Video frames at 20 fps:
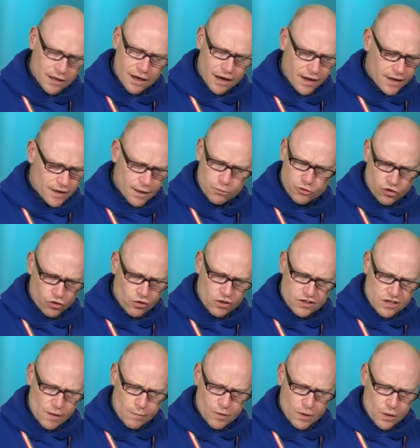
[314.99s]
Clayton, I'm sure you
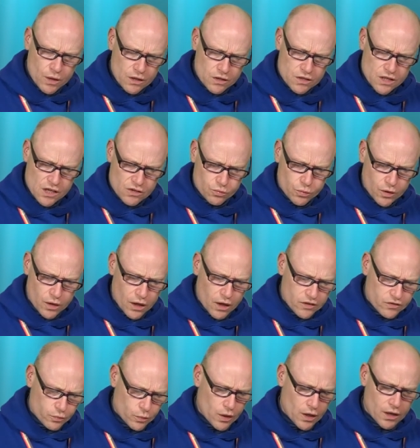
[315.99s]
sent me this, this one
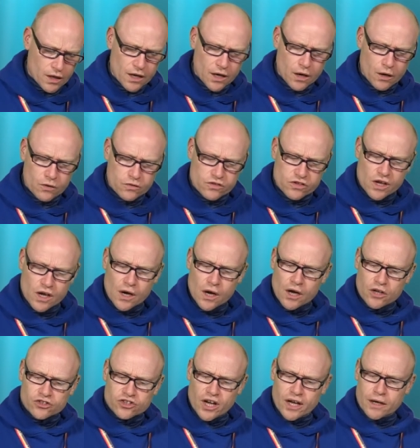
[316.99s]
last week, and it goes
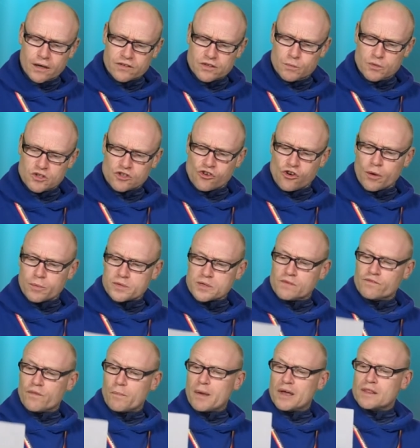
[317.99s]
Shout out to Mr.
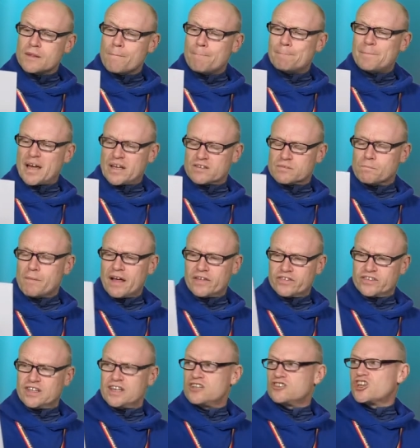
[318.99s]
Robson for being the best
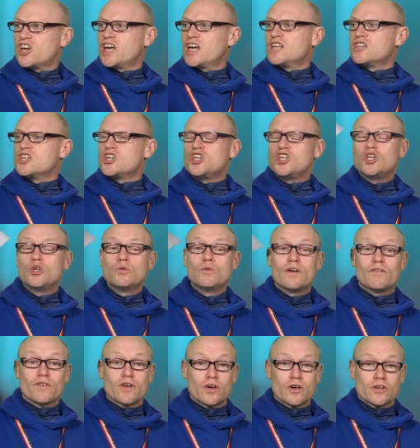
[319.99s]
maths teacher in the
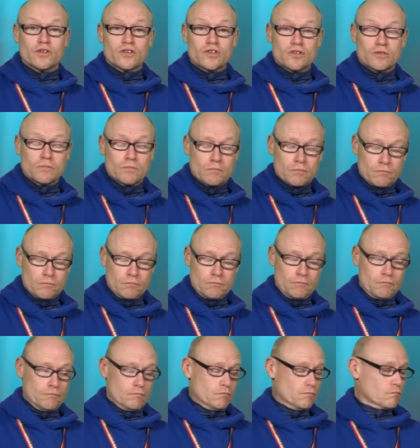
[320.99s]
universe.
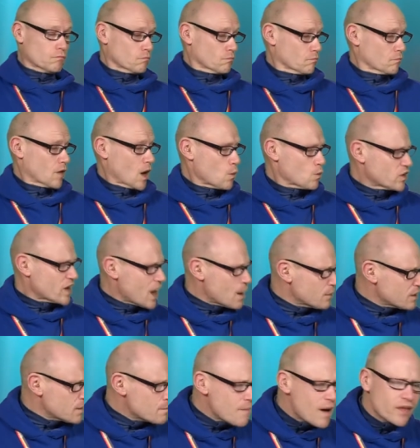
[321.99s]
I wonder how
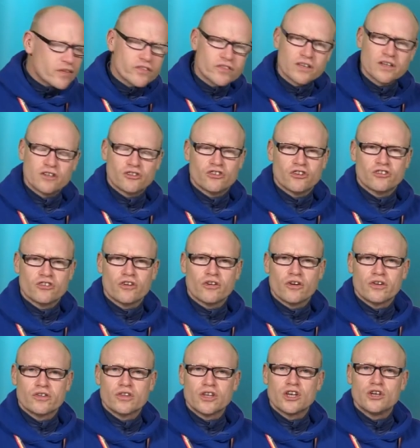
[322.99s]
many maths teachers there are
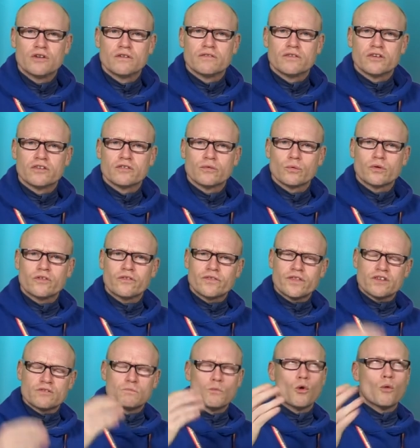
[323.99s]
in the universe. I wonder if
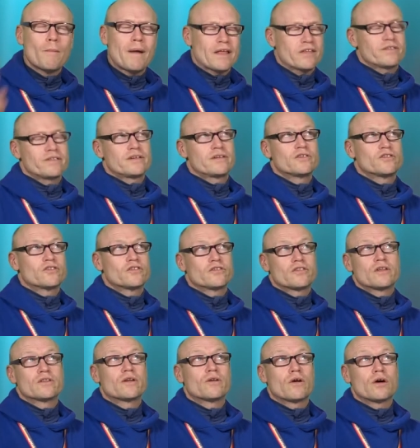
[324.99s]
there's more maths teachers
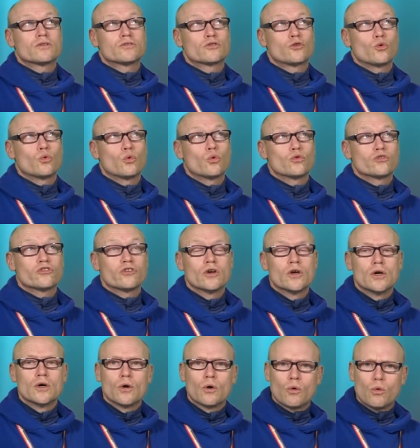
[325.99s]
than there are doors
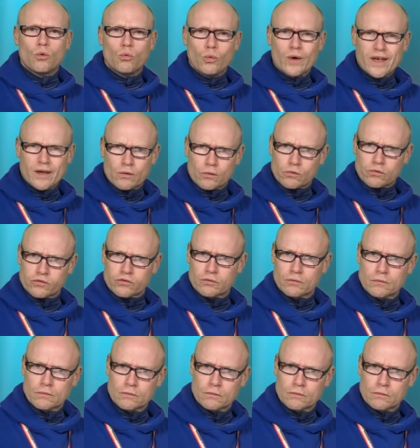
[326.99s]
or wheels.